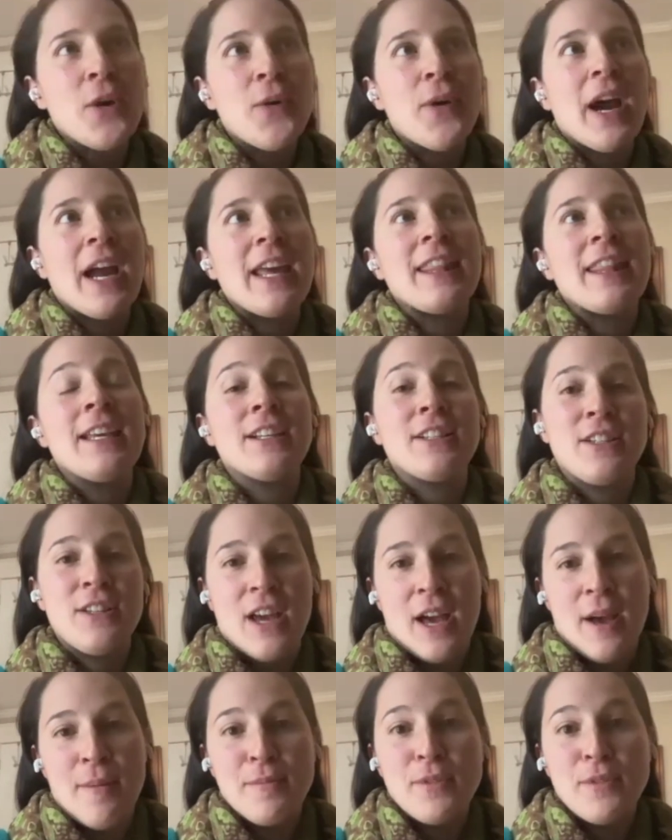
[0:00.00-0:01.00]
so i think
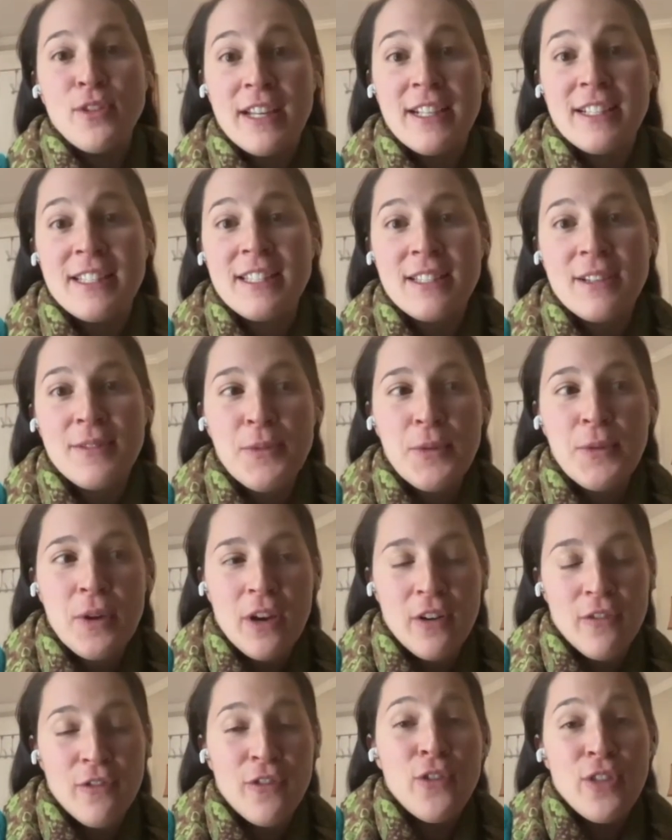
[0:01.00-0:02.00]
um, two things
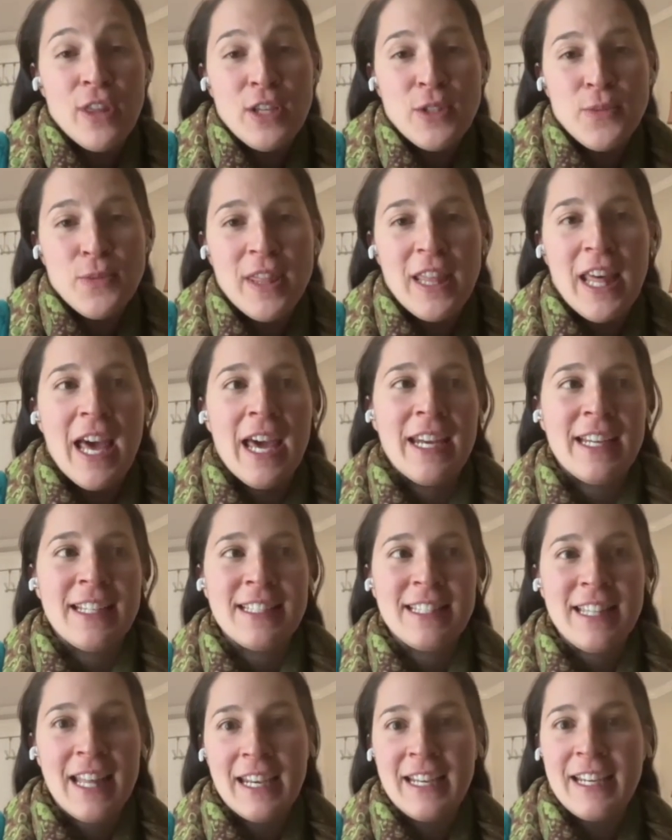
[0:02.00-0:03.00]
a few things with that
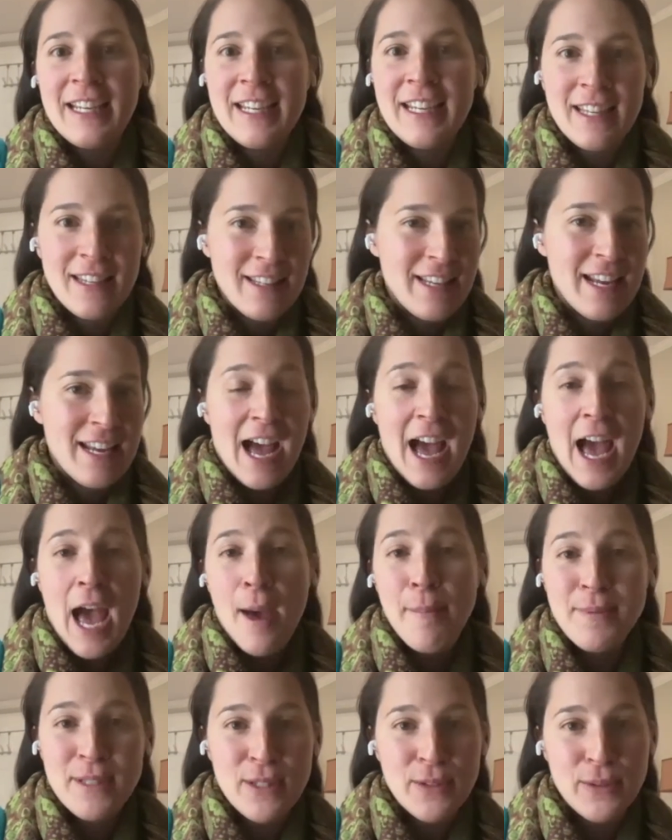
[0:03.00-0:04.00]
is that yeah
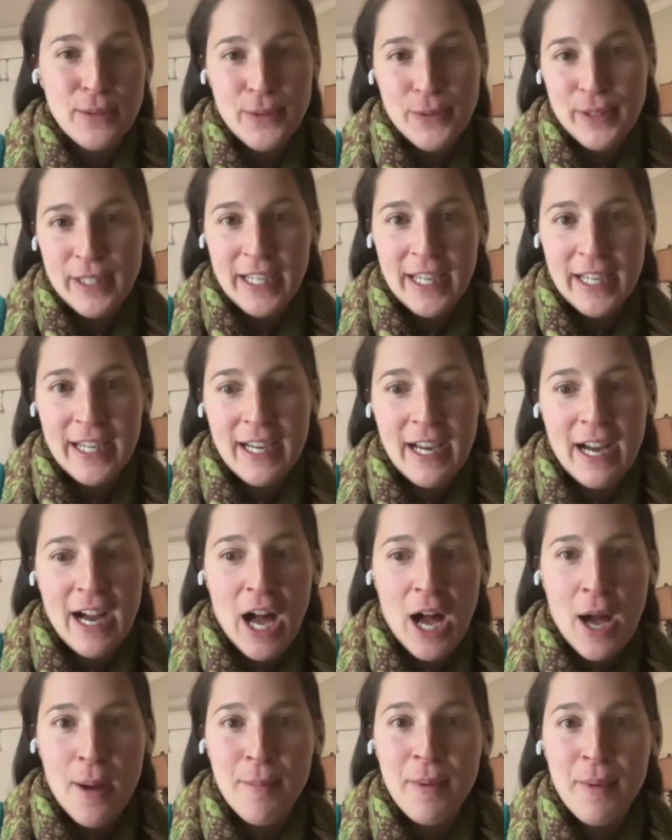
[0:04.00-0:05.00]
absolutely
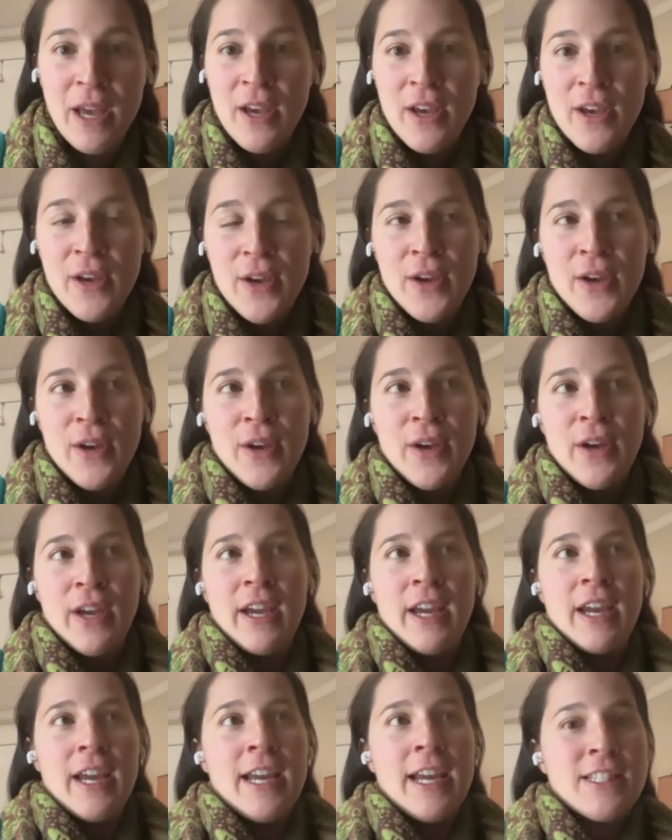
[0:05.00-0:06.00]
um,
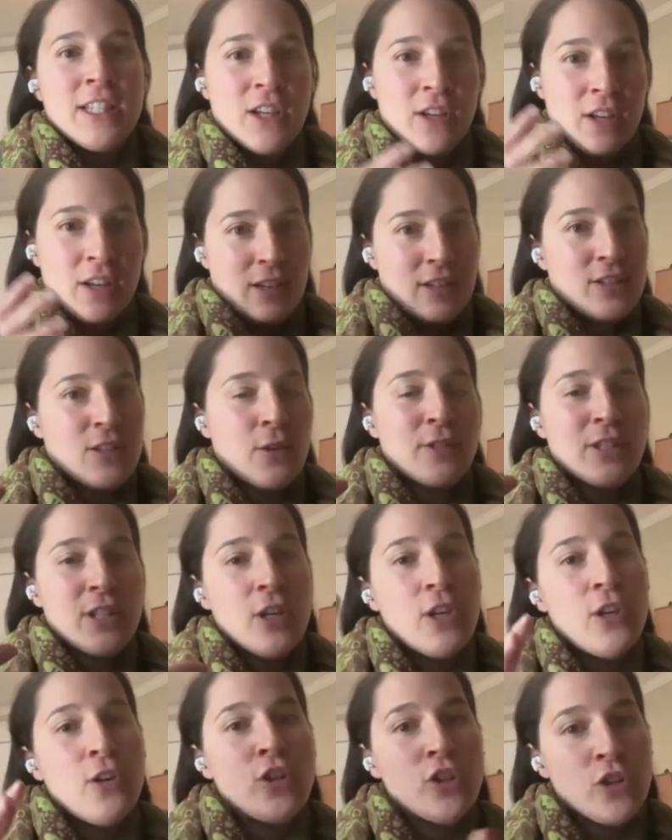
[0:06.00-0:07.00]
it's a so
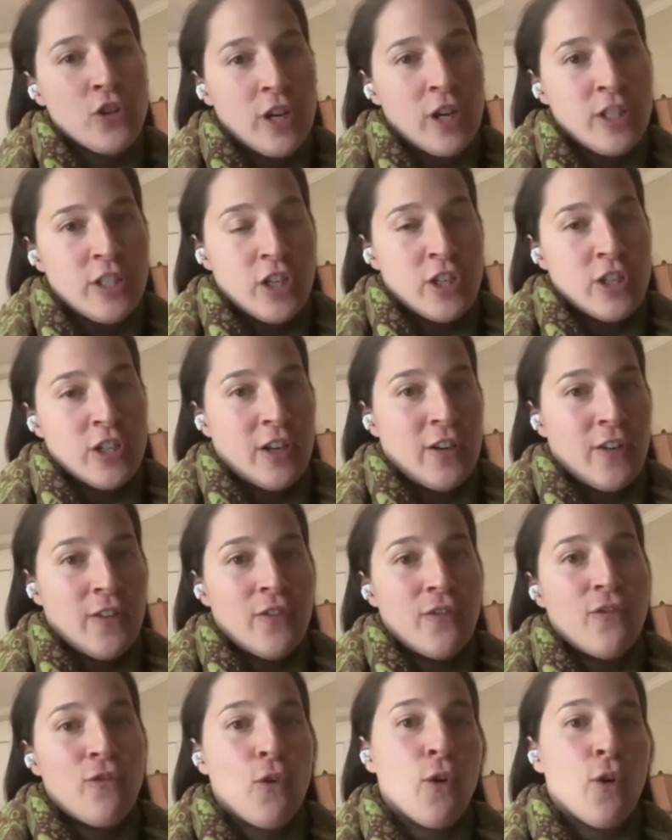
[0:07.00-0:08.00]
it's a huge
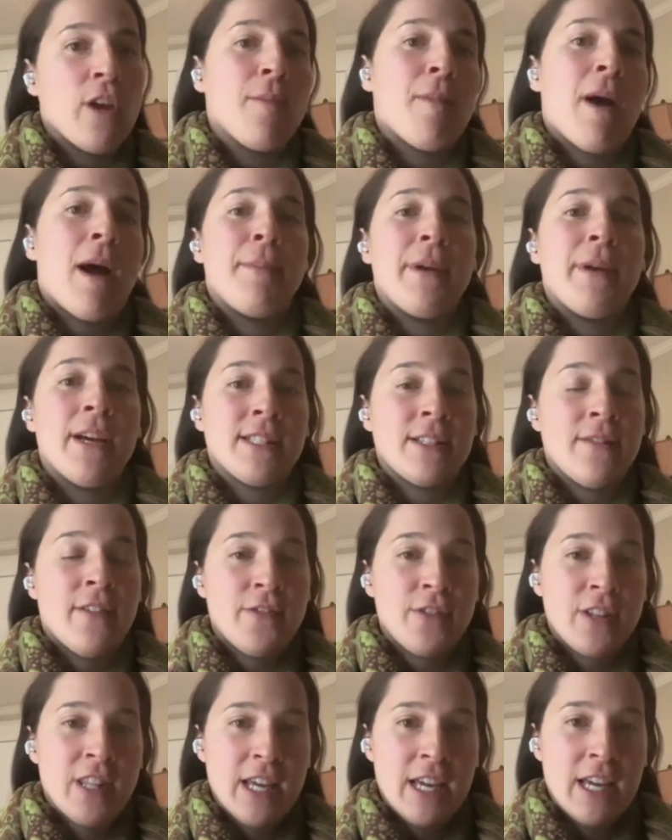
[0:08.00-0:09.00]
transition for the mom because
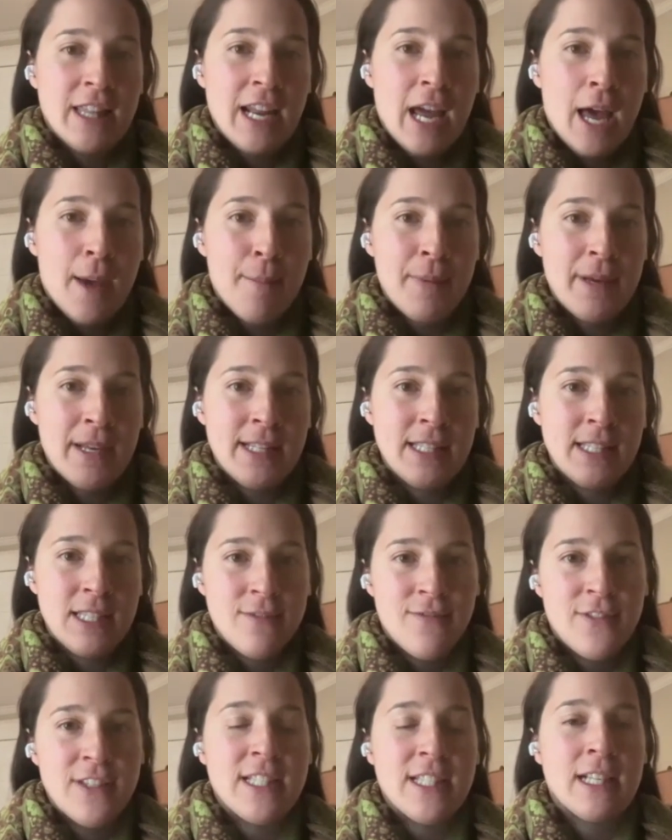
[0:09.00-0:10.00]
of everything that happens
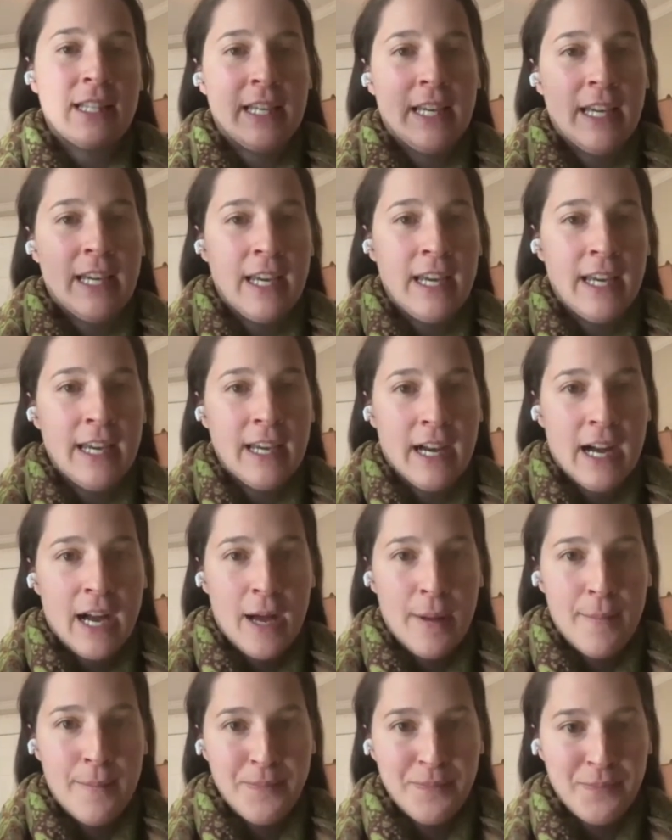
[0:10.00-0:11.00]
physically
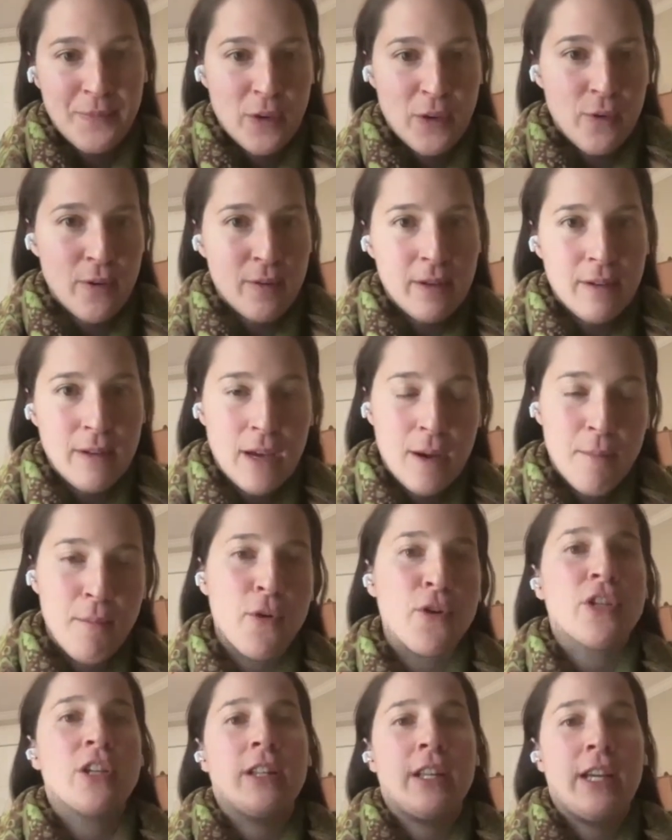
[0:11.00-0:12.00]
um, you know
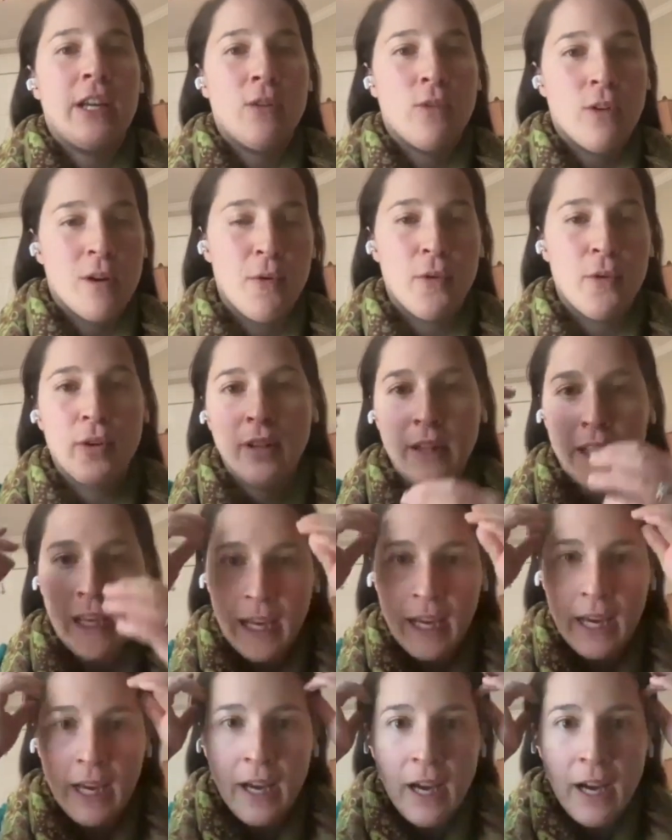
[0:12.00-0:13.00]
emotionally
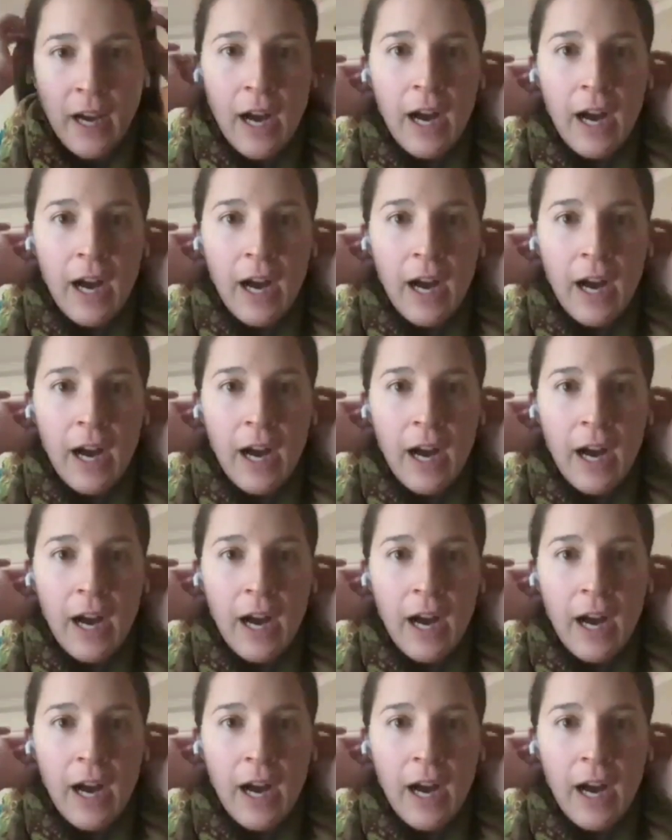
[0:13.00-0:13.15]
hormonally